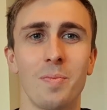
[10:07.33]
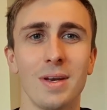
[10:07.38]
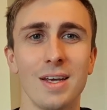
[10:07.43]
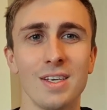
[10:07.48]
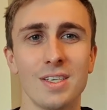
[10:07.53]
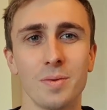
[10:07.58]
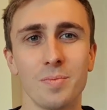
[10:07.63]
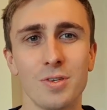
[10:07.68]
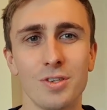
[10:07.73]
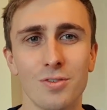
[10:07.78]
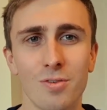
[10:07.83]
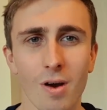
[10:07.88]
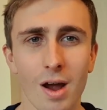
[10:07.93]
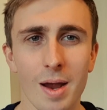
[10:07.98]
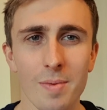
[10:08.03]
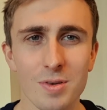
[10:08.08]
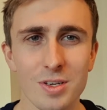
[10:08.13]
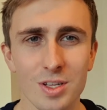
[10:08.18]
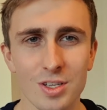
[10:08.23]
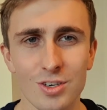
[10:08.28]
Please
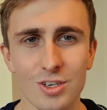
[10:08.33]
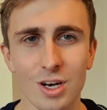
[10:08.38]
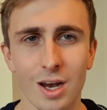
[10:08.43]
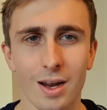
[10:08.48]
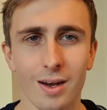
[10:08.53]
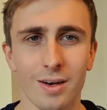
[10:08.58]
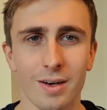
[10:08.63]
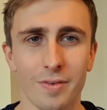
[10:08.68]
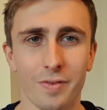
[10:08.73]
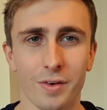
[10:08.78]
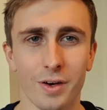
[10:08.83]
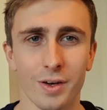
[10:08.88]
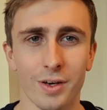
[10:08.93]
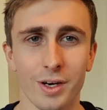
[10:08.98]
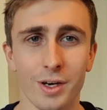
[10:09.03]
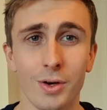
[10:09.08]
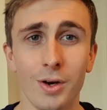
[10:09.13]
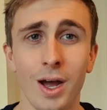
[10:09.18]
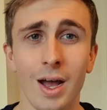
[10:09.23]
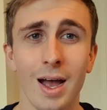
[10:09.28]
subscribe to the channel if you're
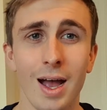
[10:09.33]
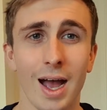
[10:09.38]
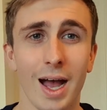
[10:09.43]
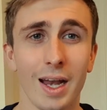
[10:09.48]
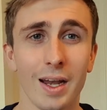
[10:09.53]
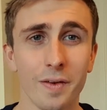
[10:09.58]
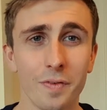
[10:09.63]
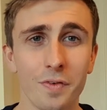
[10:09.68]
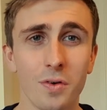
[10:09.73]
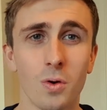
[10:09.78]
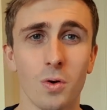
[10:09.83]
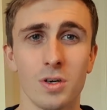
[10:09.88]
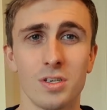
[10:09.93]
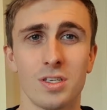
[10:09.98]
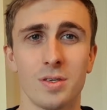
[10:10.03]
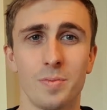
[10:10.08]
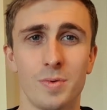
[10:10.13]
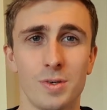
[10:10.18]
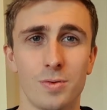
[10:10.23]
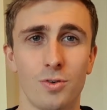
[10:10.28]
new, and of course
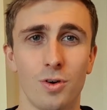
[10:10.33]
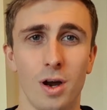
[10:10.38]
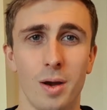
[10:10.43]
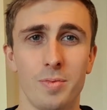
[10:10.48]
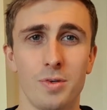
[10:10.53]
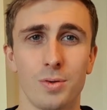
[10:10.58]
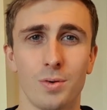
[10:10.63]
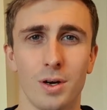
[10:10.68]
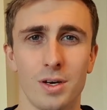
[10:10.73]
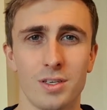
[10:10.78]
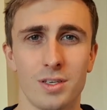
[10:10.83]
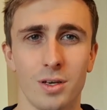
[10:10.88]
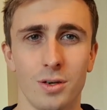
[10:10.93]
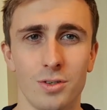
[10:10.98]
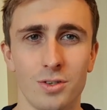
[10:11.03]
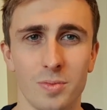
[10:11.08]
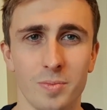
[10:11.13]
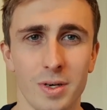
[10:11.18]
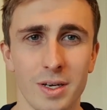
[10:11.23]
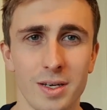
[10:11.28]
subscribe to our
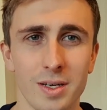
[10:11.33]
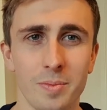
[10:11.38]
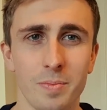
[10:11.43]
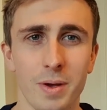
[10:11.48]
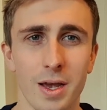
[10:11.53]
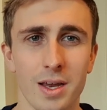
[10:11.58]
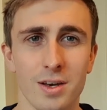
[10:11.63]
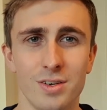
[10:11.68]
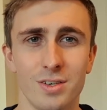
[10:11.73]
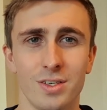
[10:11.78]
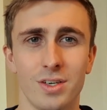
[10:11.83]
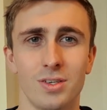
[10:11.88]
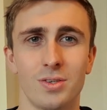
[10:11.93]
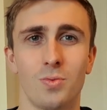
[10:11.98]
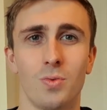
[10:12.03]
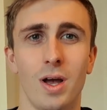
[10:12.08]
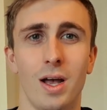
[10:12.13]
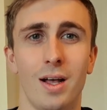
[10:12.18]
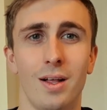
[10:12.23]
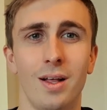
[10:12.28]
social media pages as
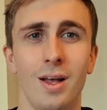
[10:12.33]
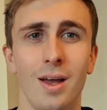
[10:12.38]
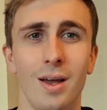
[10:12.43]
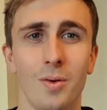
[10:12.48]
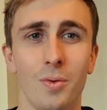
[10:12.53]
well.